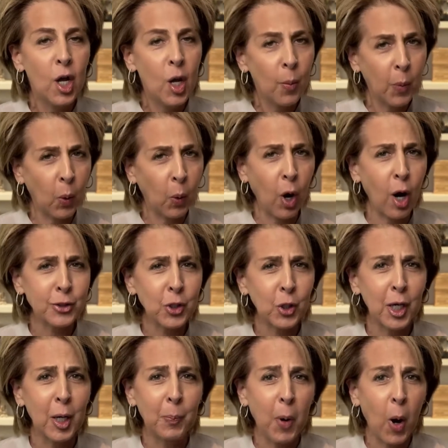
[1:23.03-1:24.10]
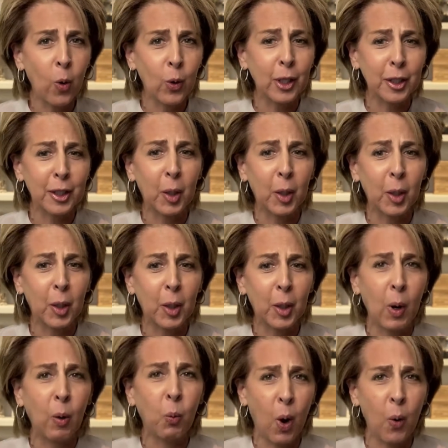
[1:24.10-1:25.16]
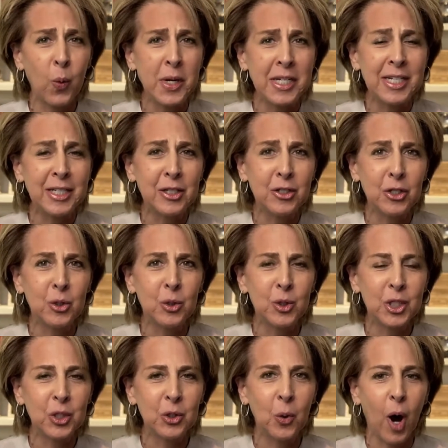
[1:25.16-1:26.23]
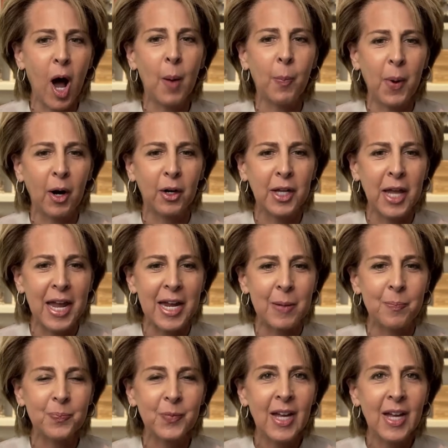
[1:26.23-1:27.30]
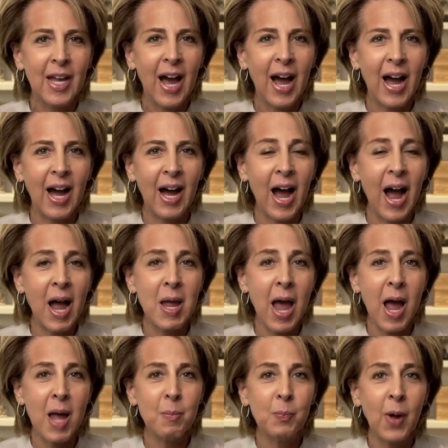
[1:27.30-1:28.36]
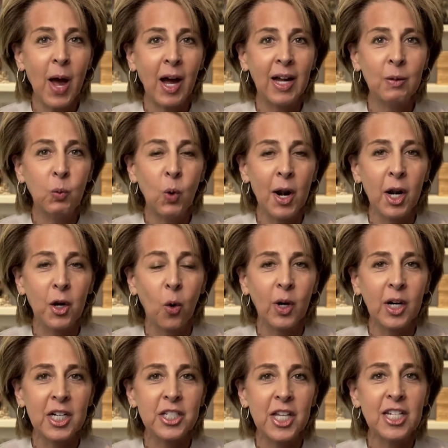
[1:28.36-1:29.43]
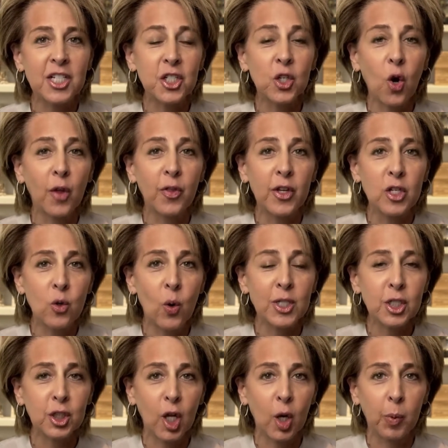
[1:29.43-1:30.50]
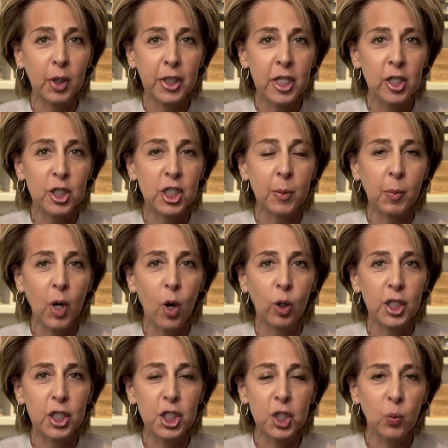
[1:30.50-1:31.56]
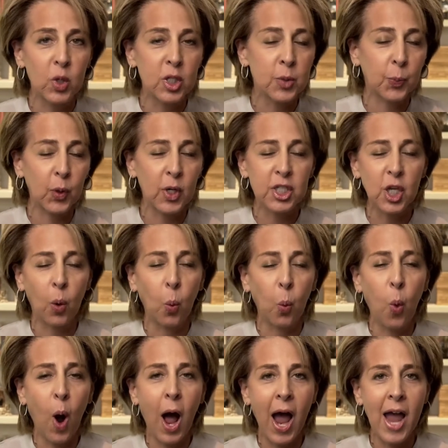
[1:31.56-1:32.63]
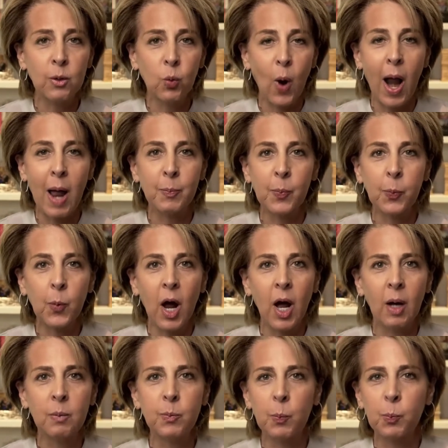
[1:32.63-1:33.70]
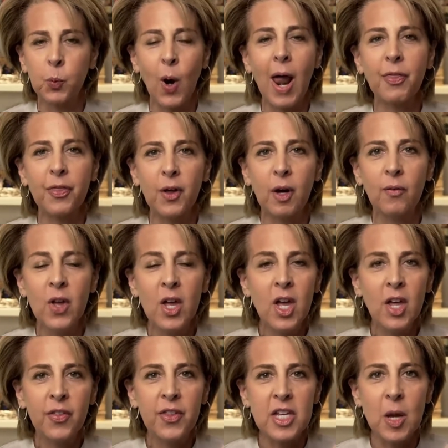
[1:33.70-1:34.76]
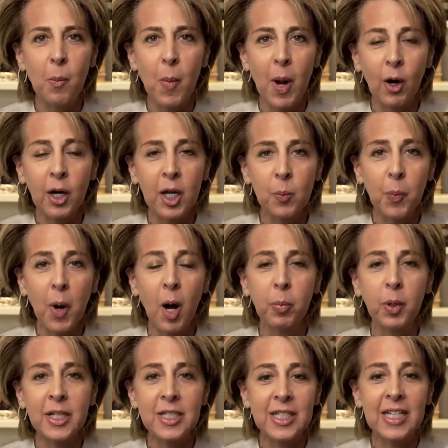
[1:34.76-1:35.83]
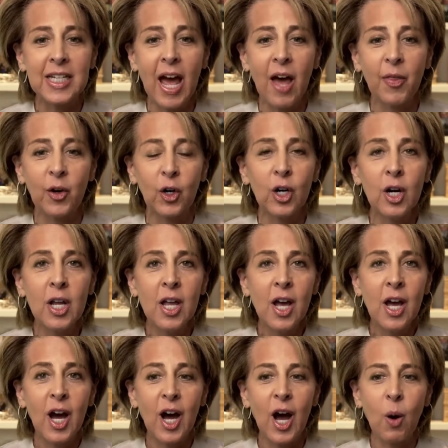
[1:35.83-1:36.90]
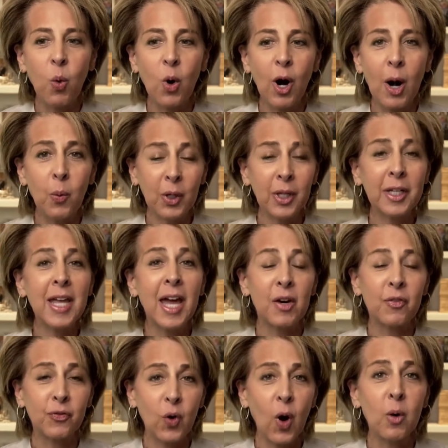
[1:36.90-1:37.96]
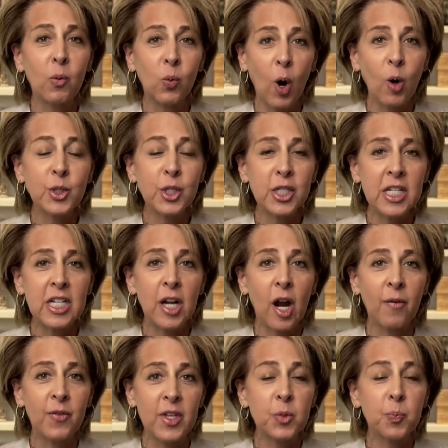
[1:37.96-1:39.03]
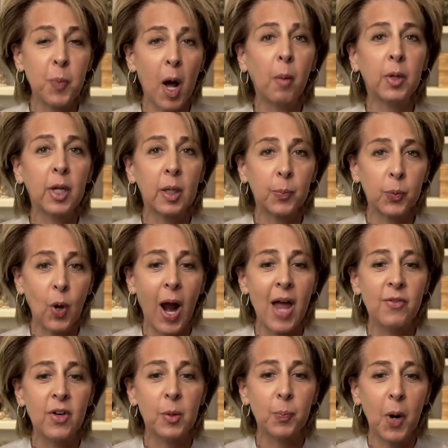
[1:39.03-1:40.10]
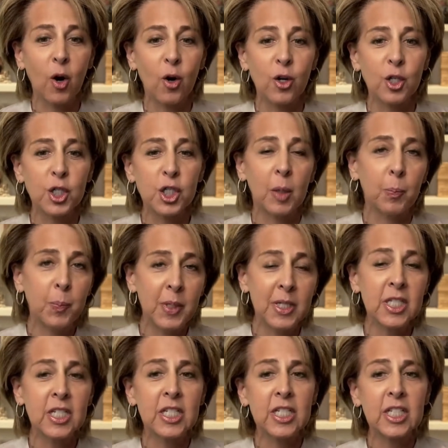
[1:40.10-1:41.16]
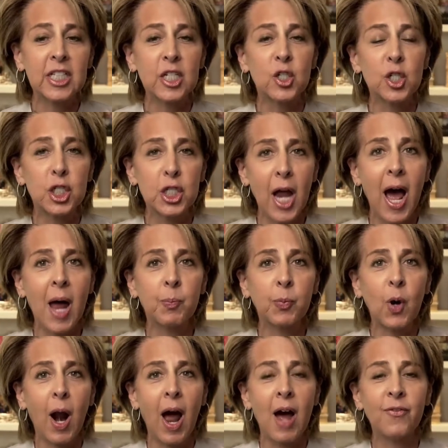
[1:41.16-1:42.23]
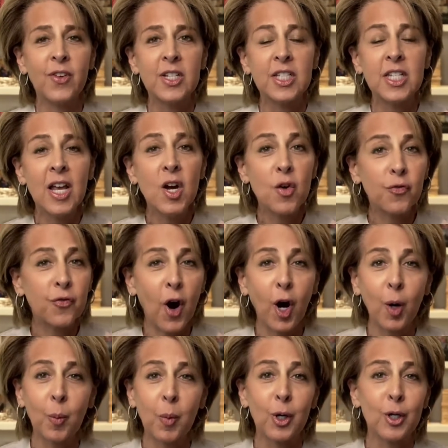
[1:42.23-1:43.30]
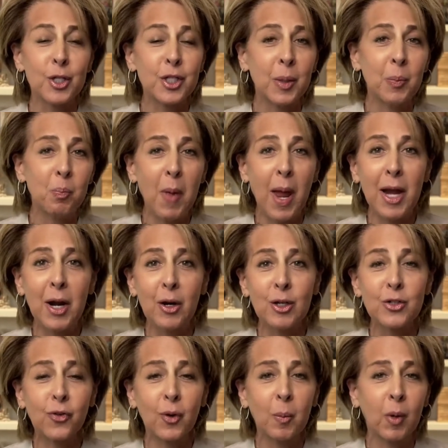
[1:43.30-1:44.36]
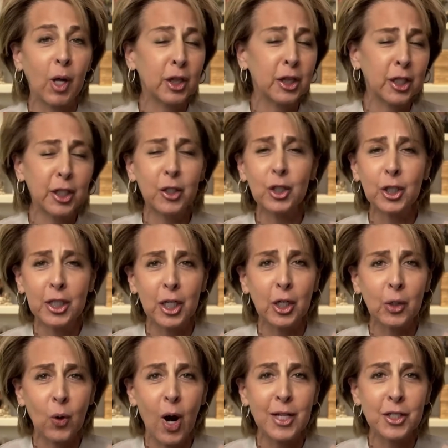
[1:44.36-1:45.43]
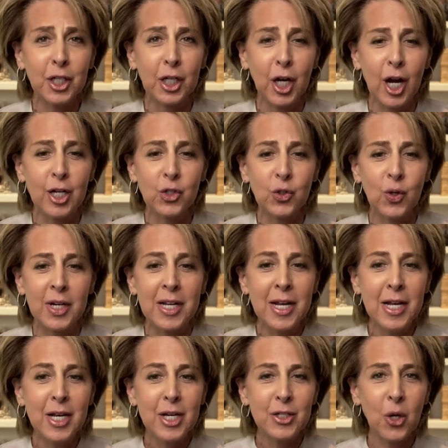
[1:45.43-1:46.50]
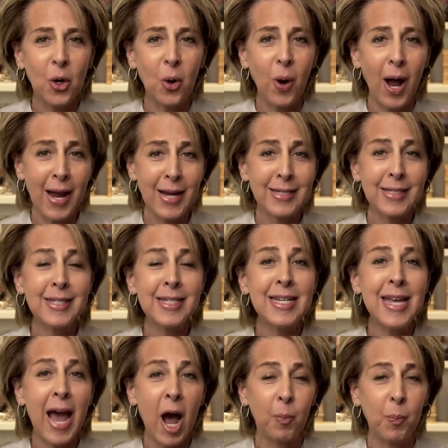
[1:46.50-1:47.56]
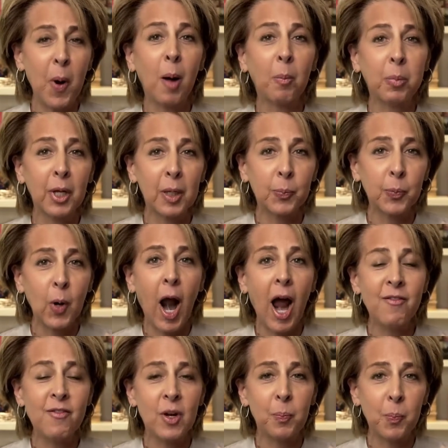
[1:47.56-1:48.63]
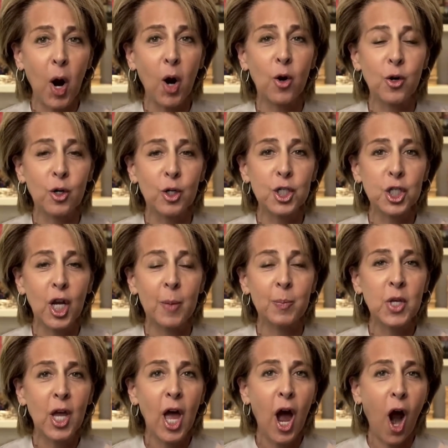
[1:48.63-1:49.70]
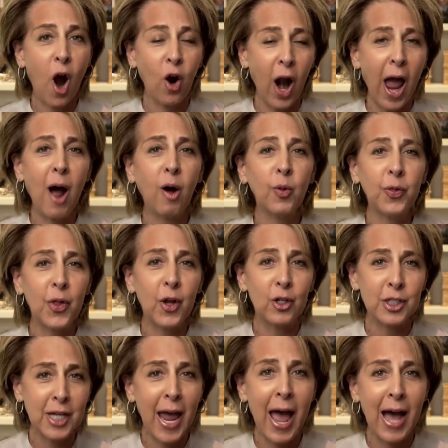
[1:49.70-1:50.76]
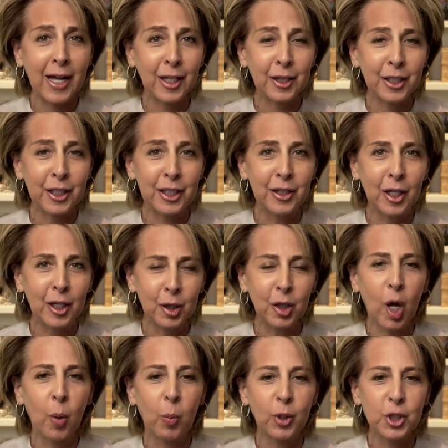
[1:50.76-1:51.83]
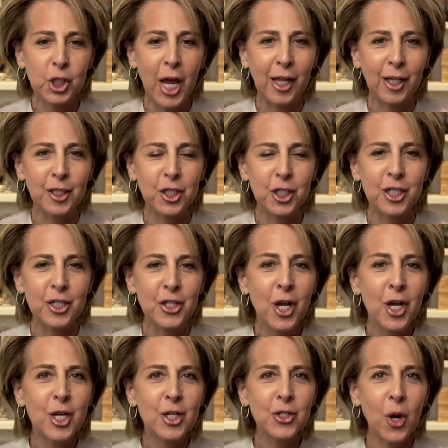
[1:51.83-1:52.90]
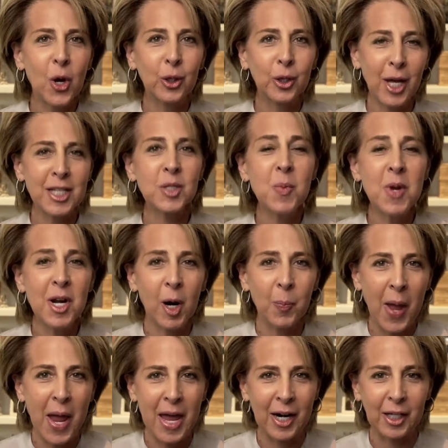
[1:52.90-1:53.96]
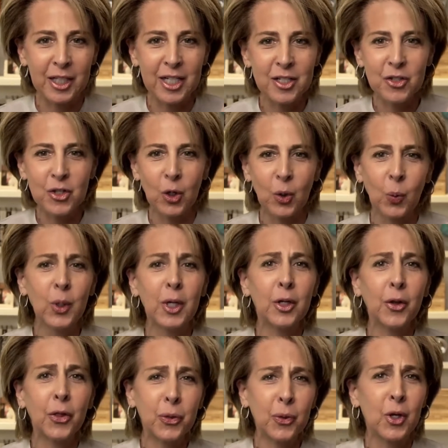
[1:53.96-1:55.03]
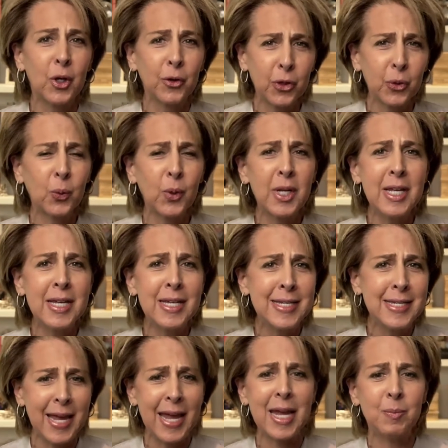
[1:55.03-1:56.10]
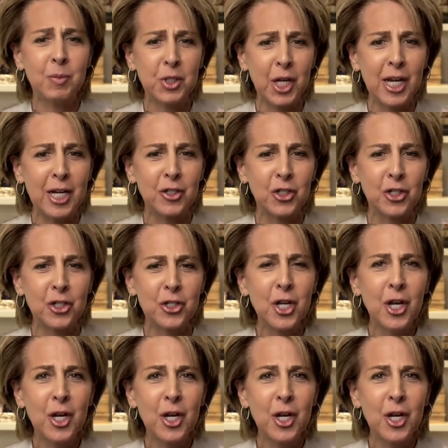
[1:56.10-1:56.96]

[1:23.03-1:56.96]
But we're also going to poke a little bit about what we need to do to up our game. I run an organization called the U.S. Global Leadership Coalition, which brings a wide breadth of the American public together, where I really get a front row seat of this public-private partnership, business leaders, nonprofits, farmers, and mayors from literally across the country. So I see how public-private partnerships are out there tackling the global challenges. So let's meet our panelists. They're three game changers.